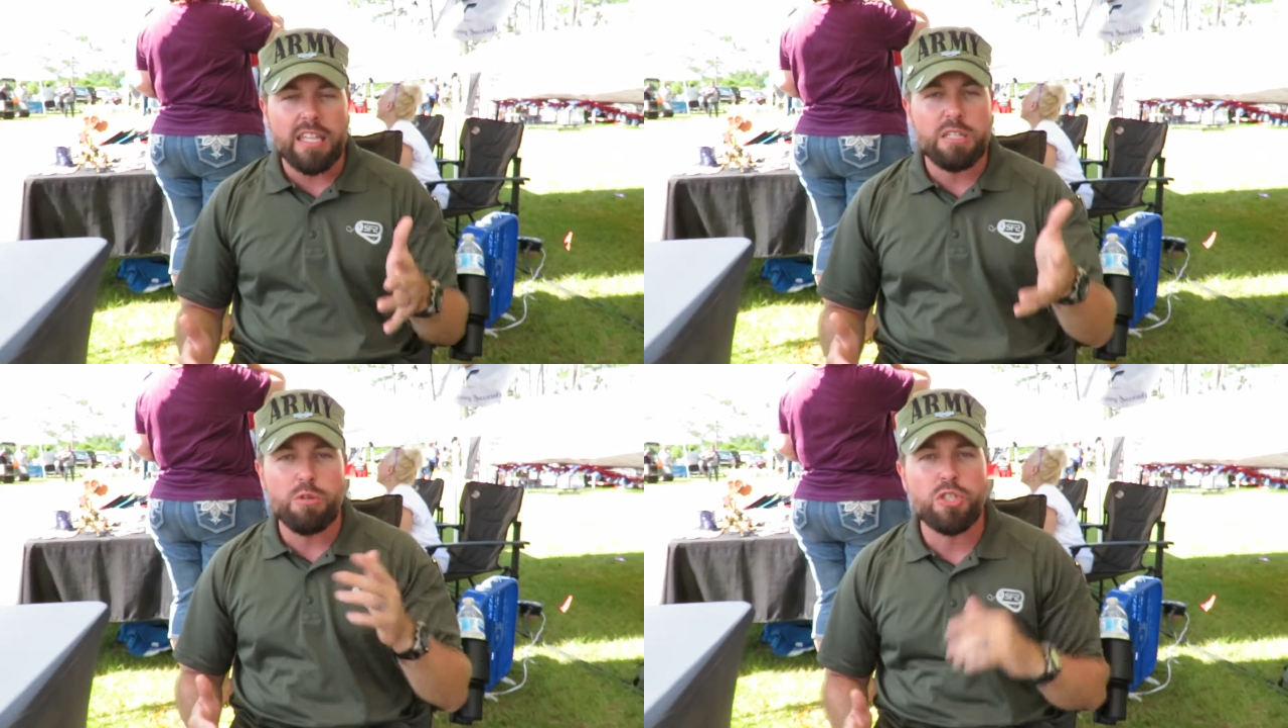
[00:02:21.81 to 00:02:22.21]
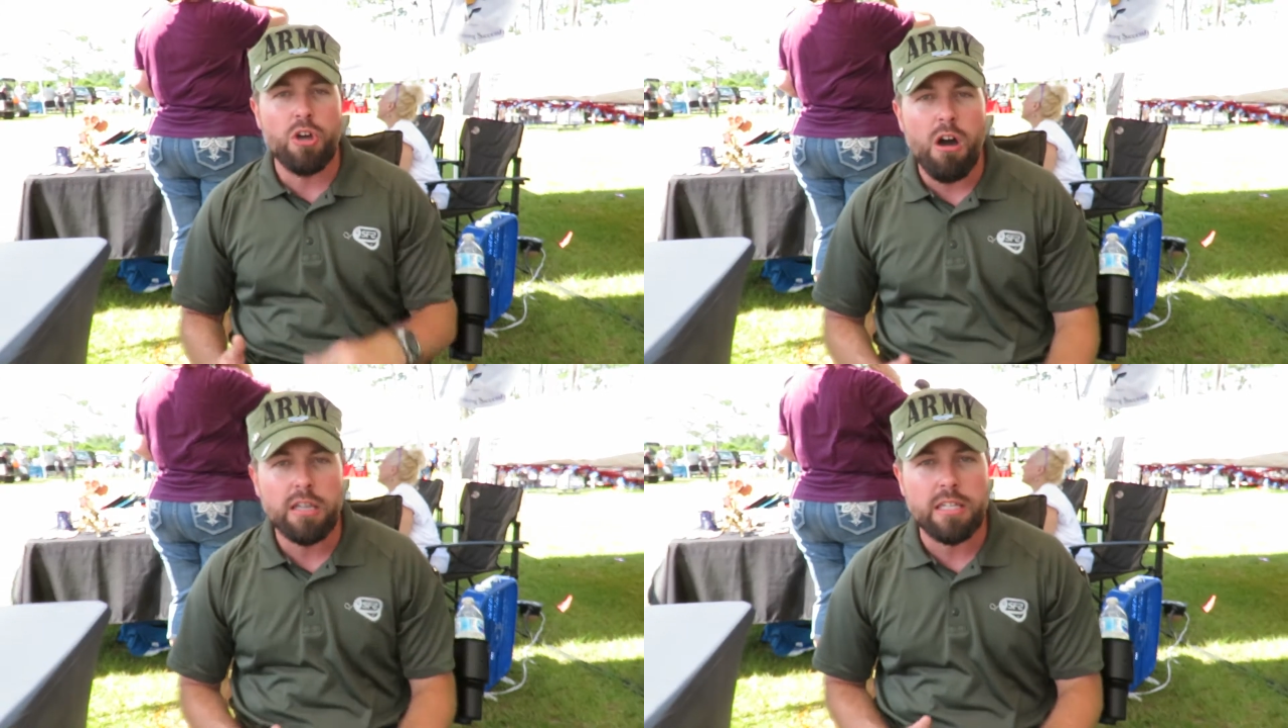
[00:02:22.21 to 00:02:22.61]
as he was
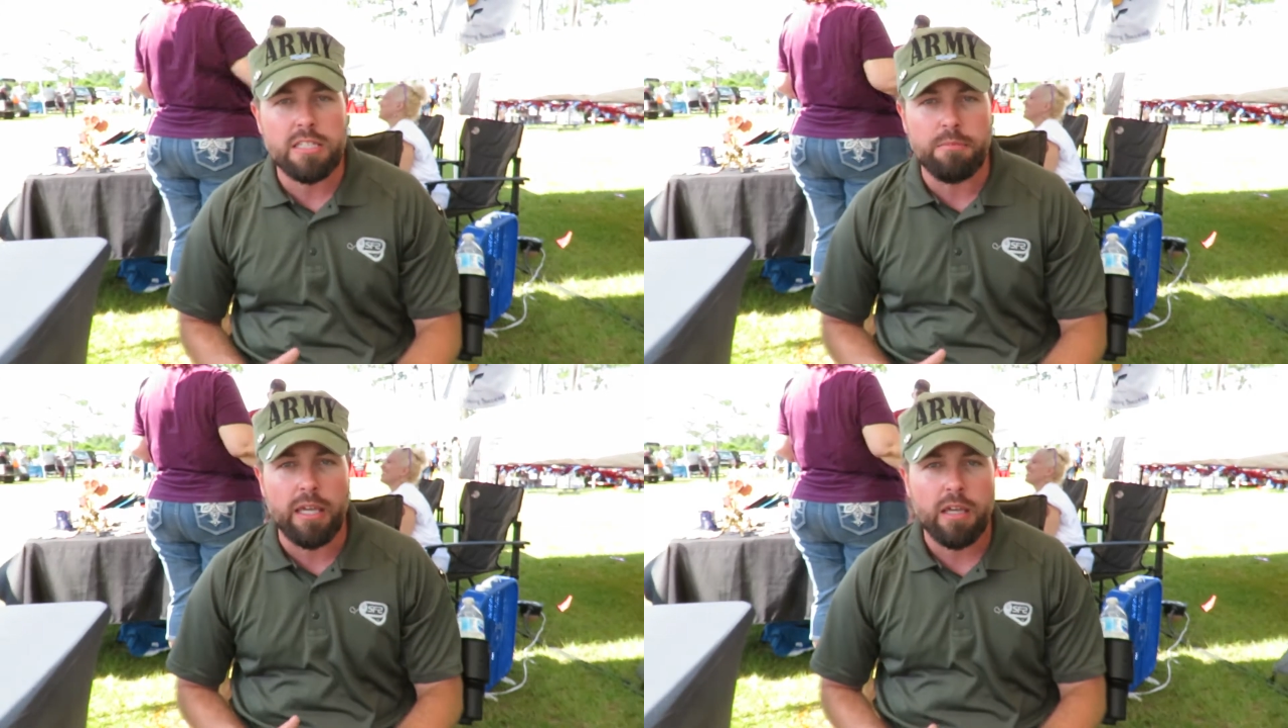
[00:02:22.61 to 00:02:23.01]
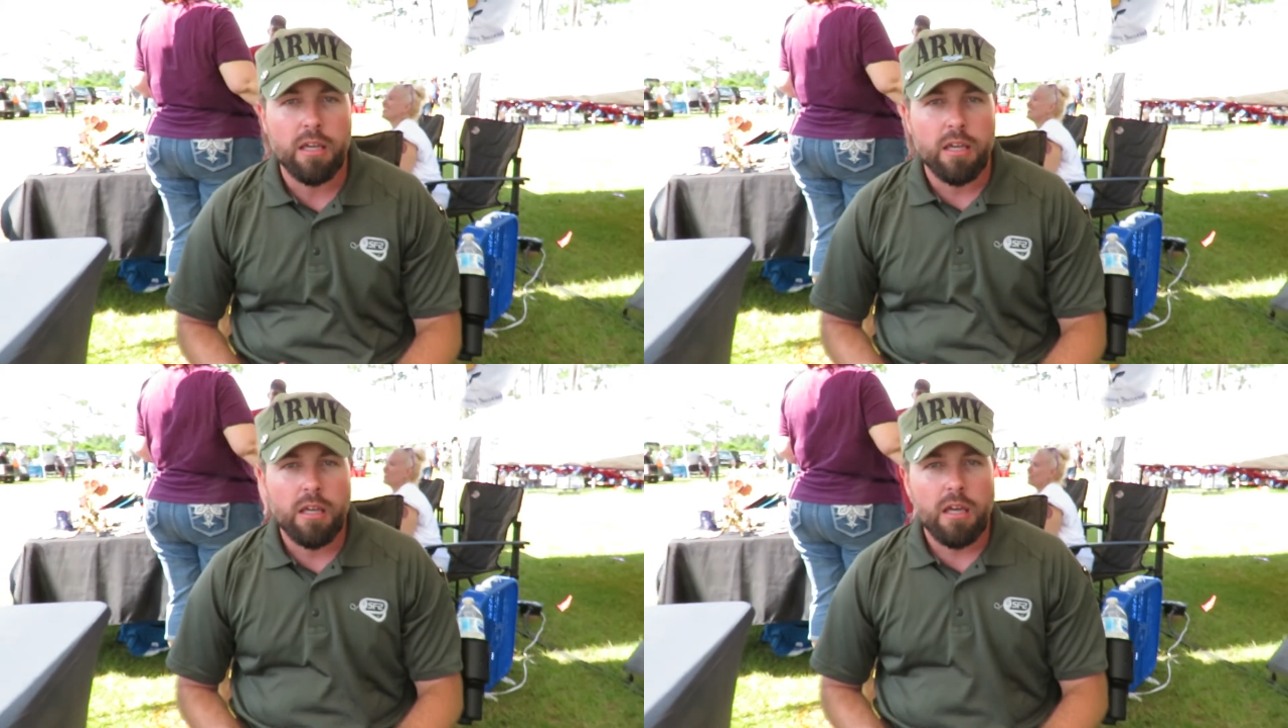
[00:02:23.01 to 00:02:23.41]
talking to me
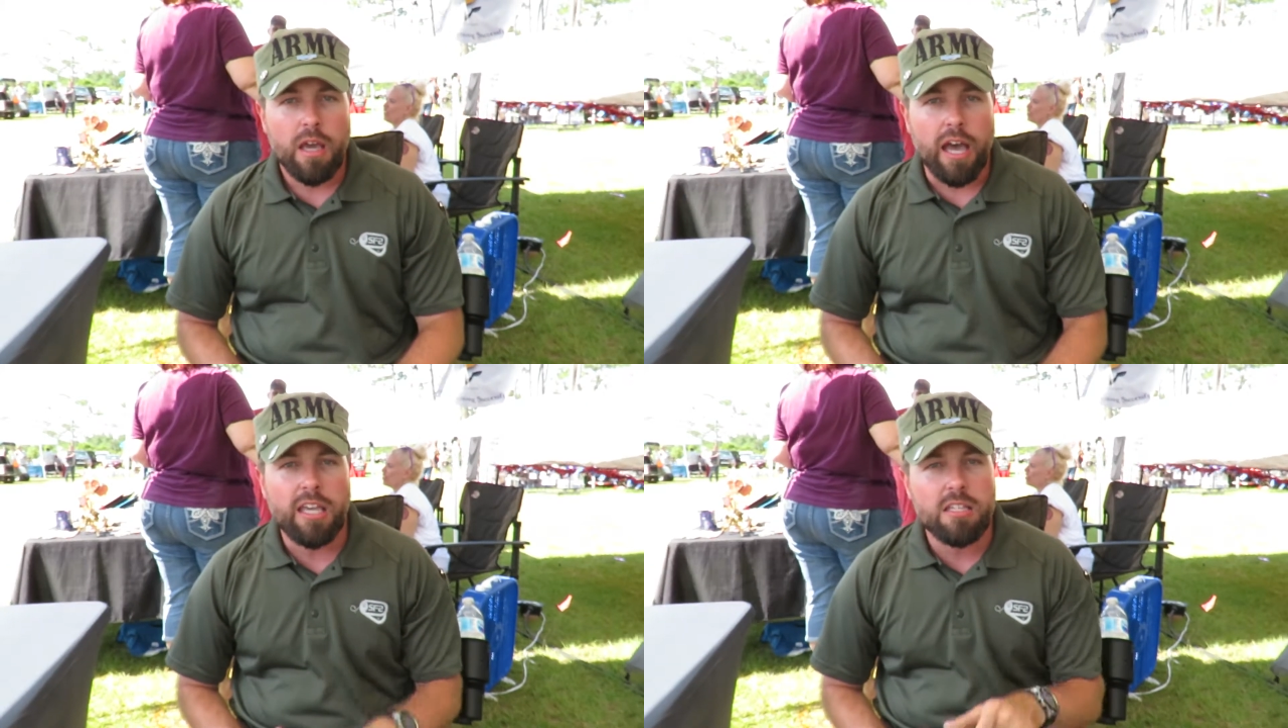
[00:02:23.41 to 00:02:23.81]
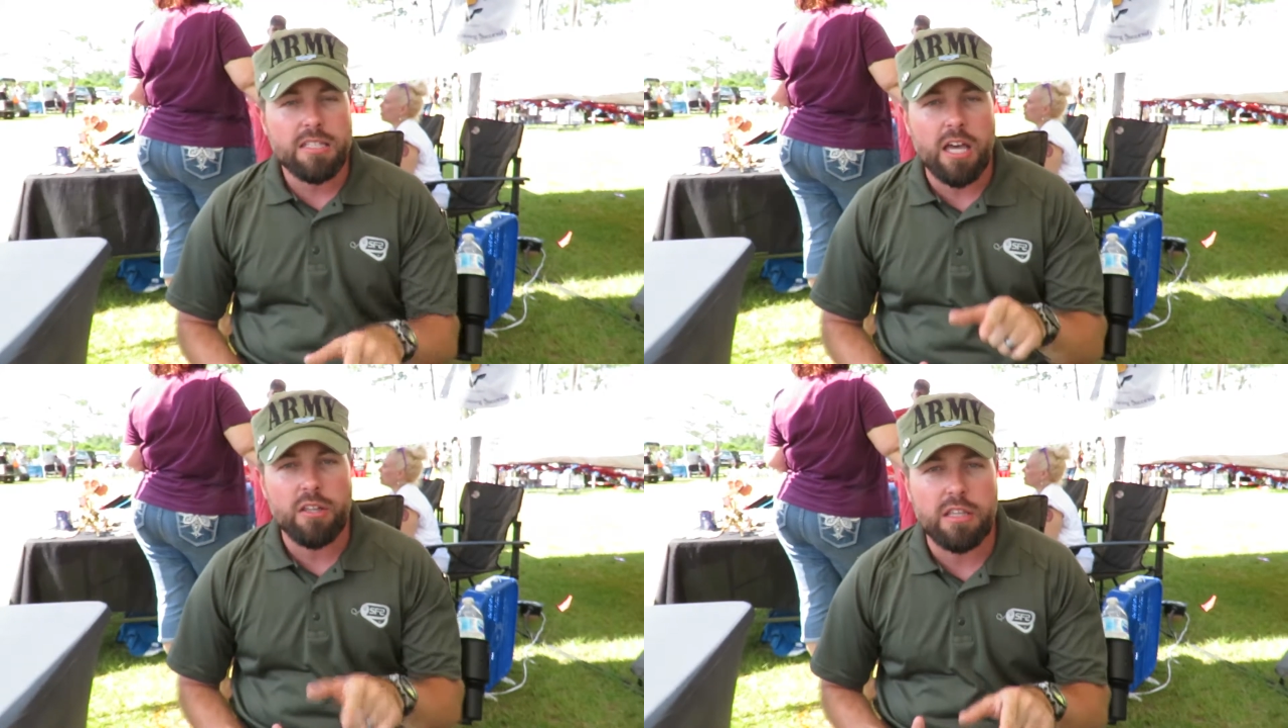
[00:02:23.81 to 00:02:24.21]
I could tell